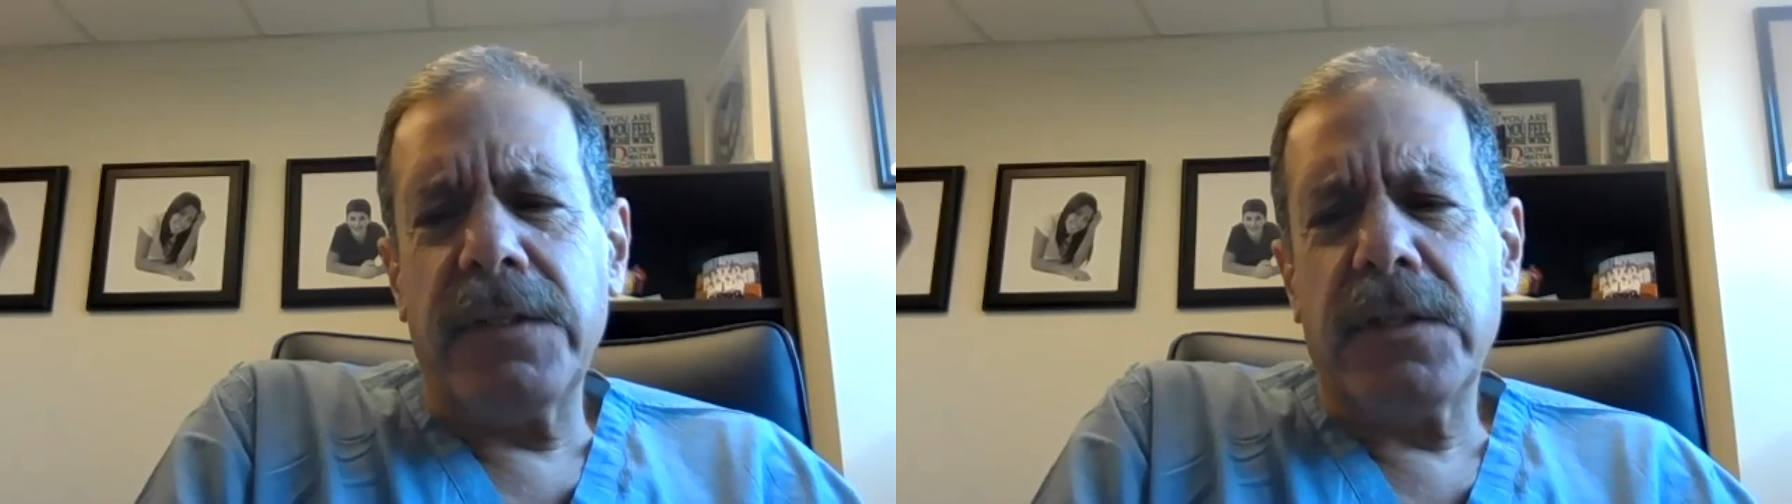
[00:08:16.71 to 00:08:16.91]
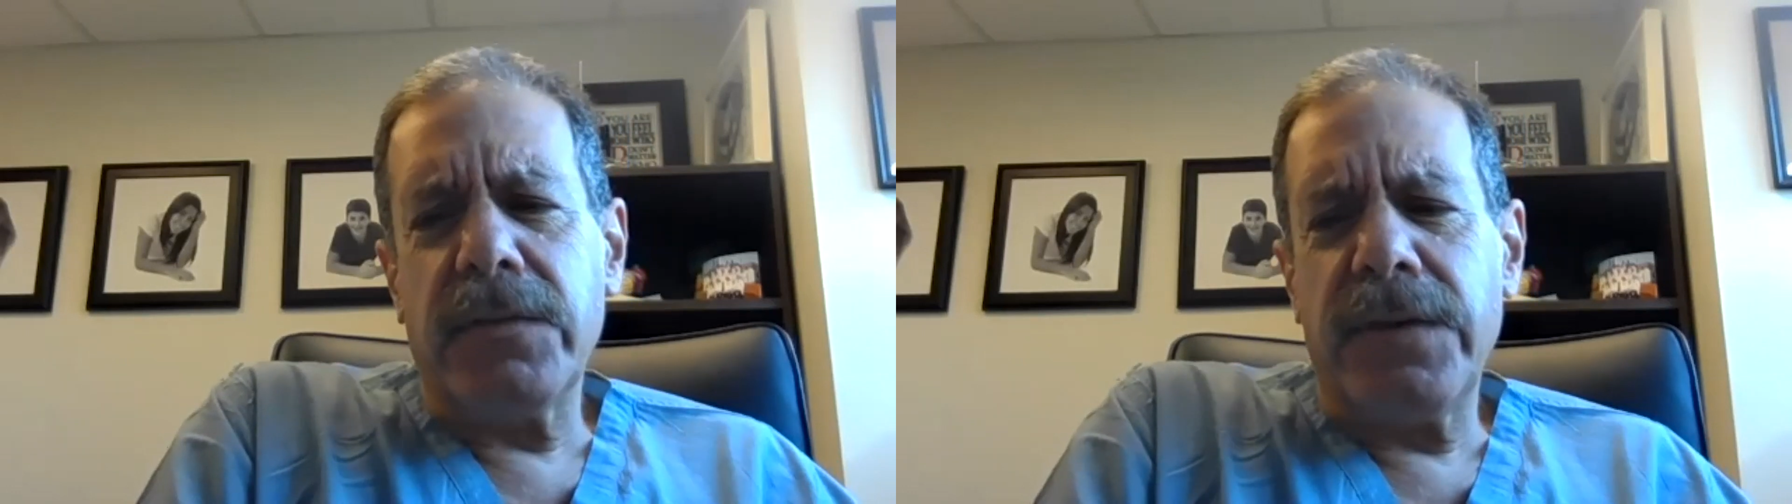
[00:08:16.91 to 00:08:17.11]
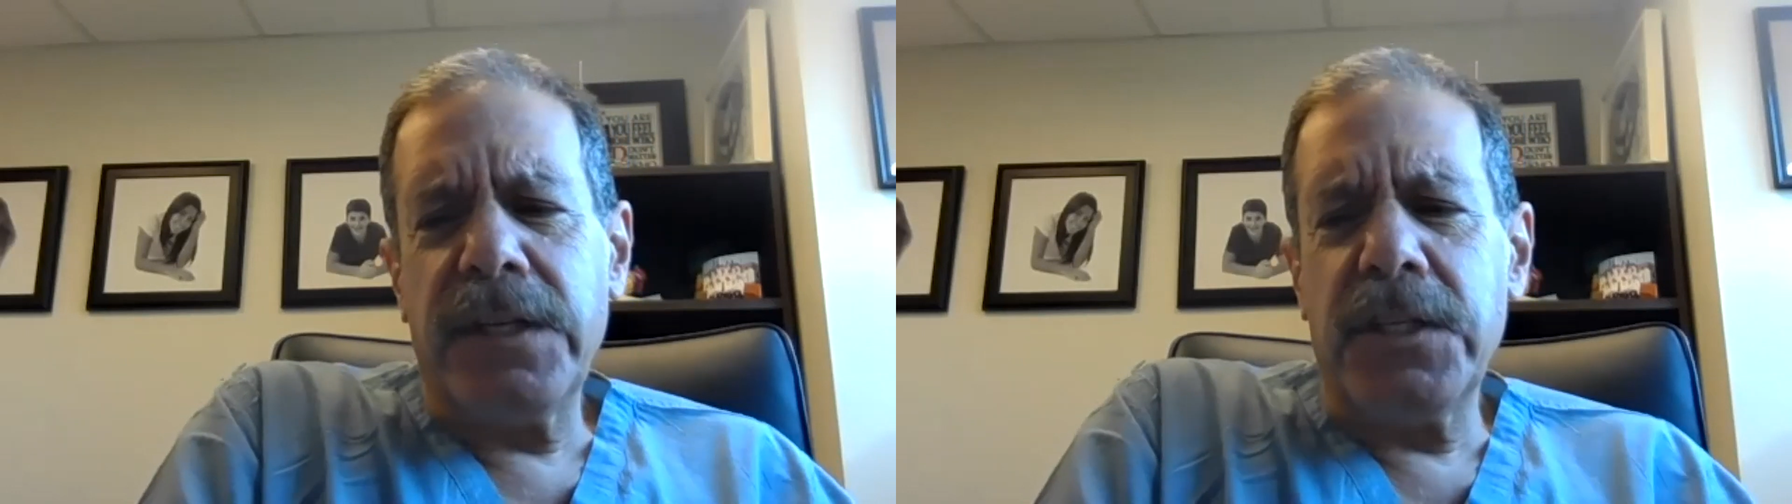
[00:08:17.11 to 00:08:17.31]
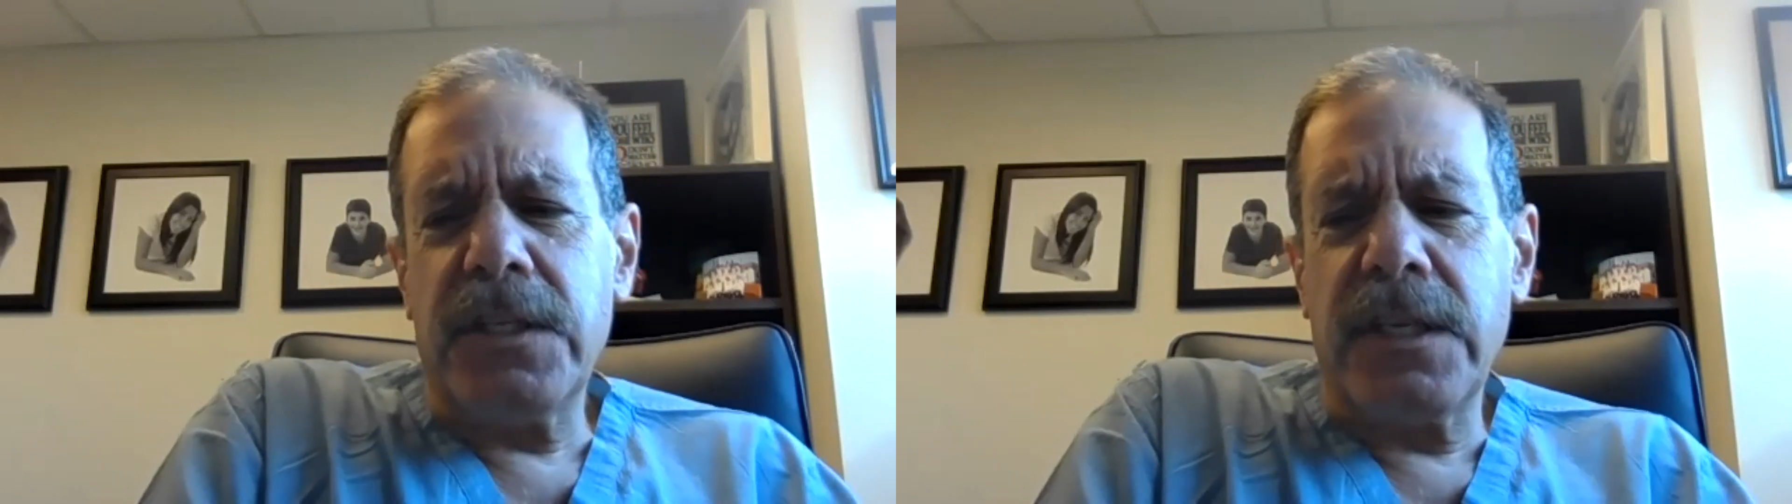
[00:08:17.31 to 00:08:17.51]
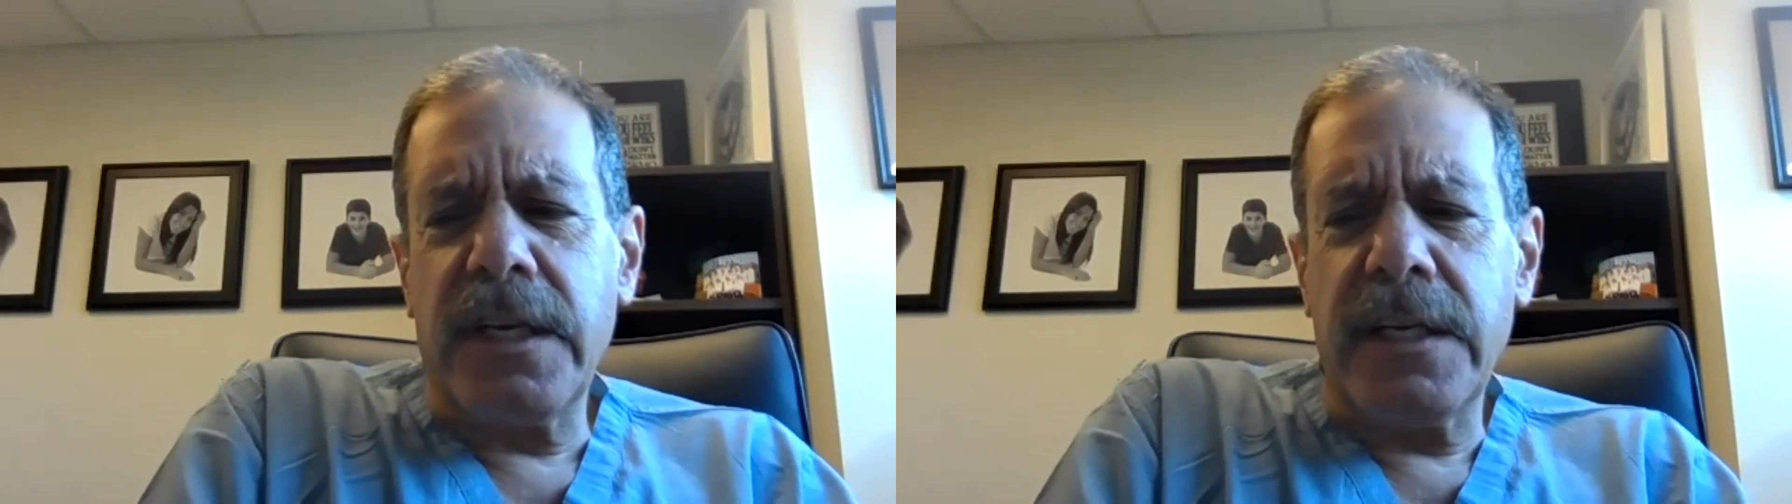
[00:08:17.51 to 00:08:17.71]

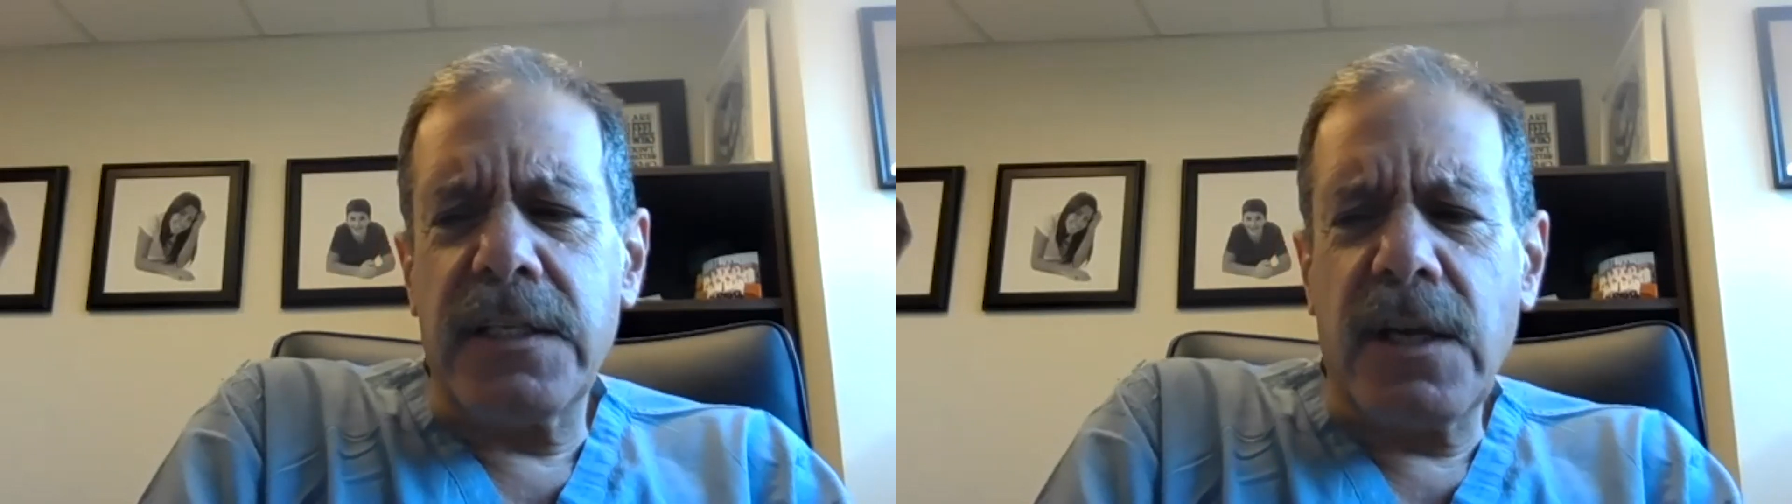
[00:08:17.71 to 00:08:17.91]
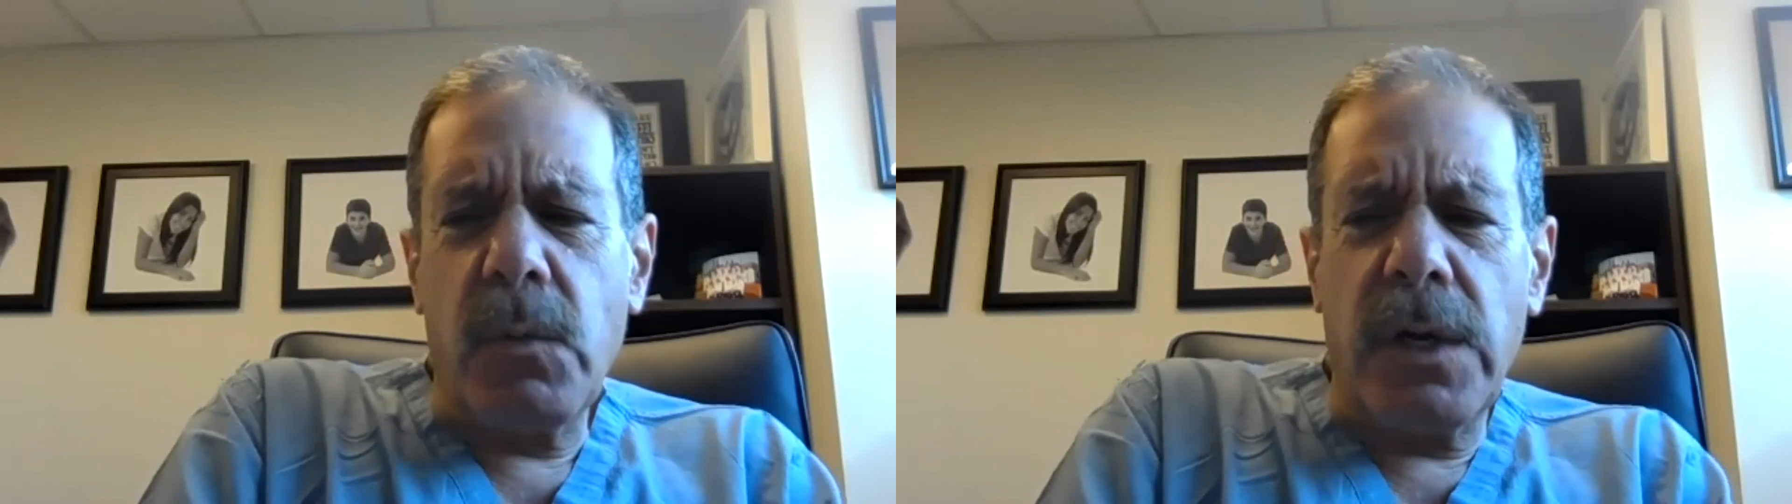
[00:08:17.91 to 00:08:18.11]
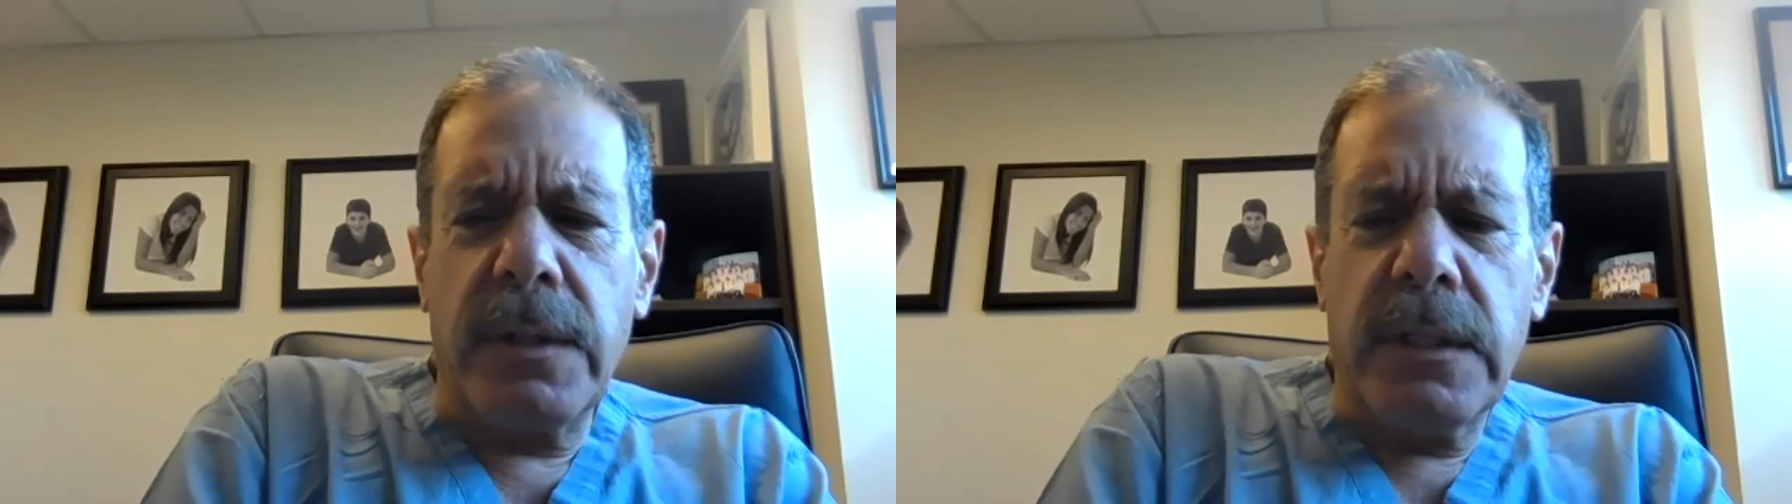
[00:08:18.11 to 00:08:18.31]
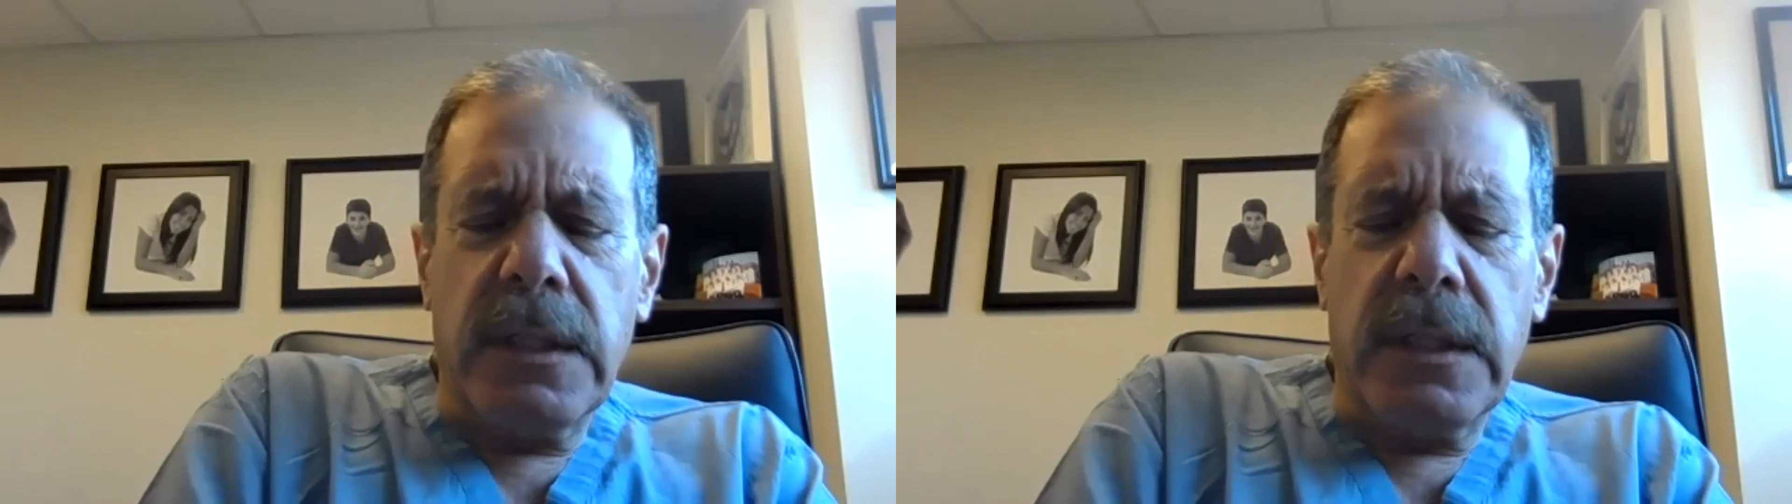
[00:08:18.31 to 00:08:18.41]
insufficiency is somewhat